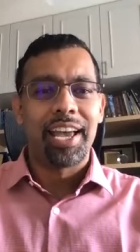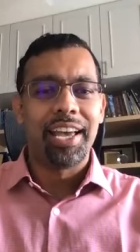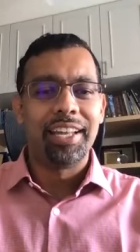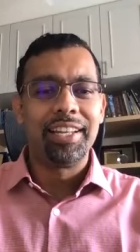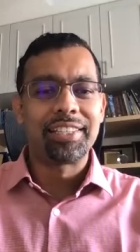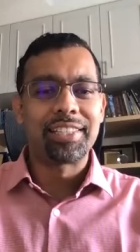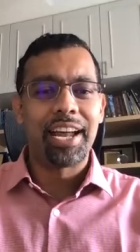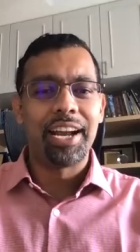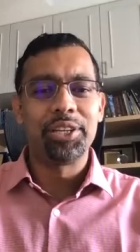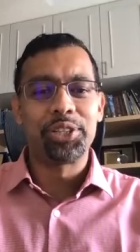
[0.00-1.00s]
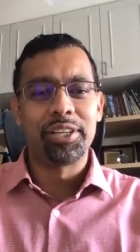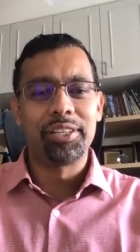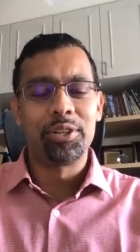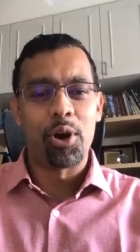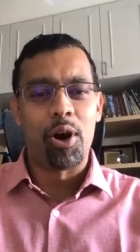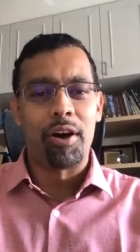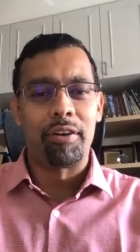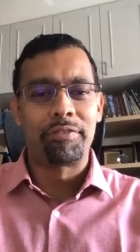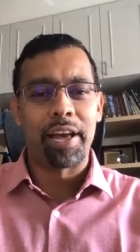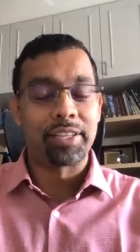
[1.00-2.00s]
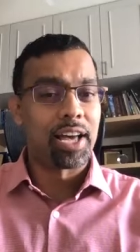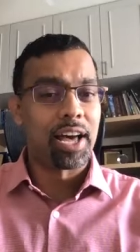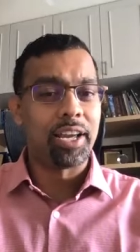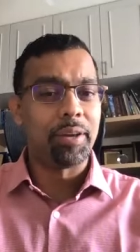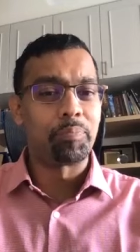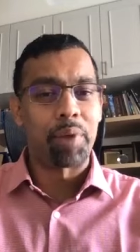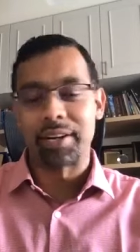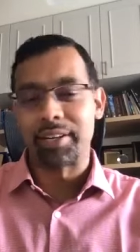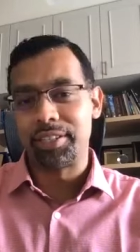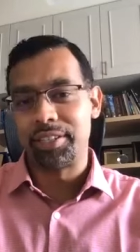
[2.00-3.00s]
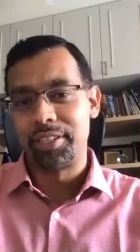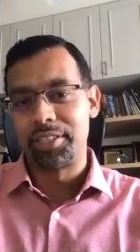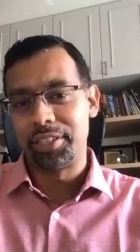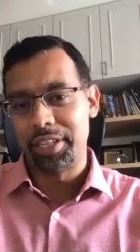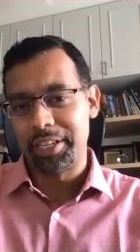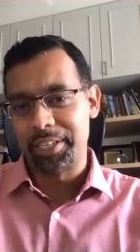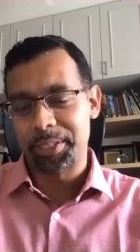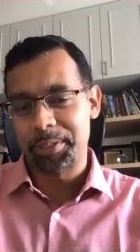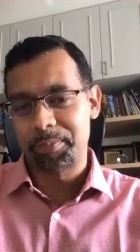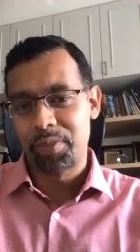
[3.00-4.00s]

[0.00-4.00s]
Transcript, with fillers: in this edition of SRE Practitioner Series.